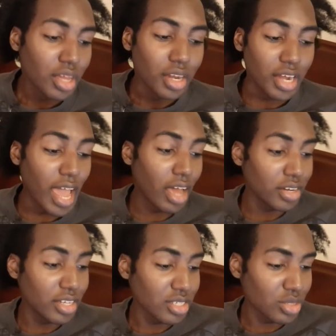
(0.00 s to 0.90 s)
Now,
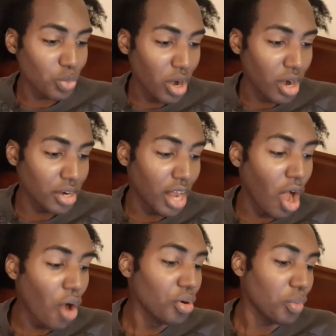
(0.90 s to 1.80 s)
this is where the
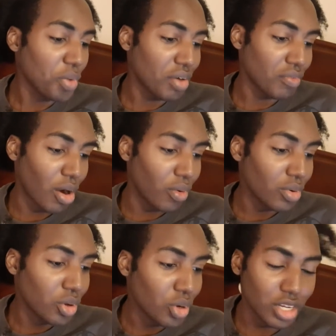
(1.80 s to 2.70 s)
owner went wrong.
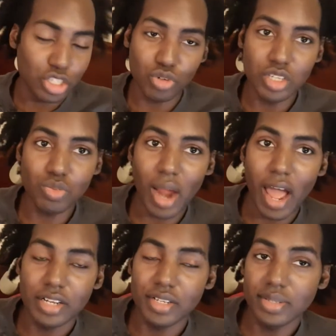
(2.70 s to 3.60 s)
Latrice
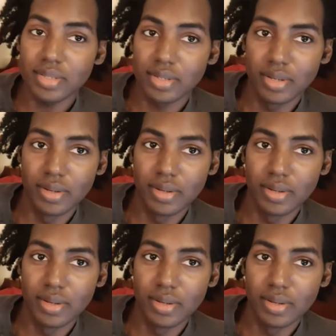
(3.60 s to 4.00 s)
Rogers.